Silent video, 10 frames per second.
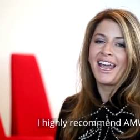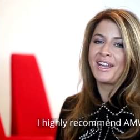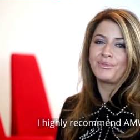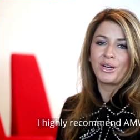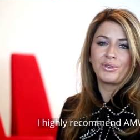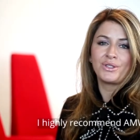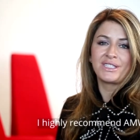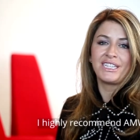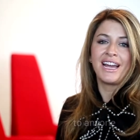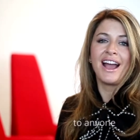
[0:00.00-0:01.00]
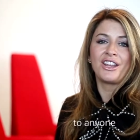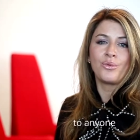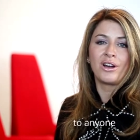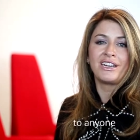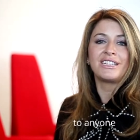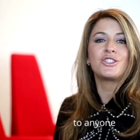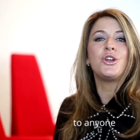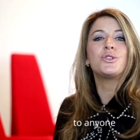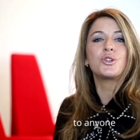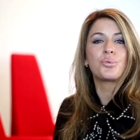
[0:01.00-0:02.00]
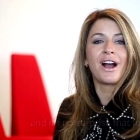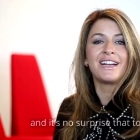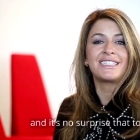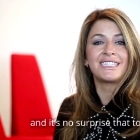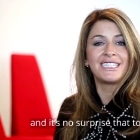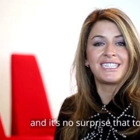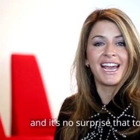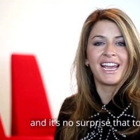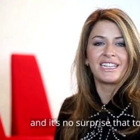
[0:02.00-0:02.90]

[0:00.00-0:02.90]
AMWC to anyone and it's no surprise that today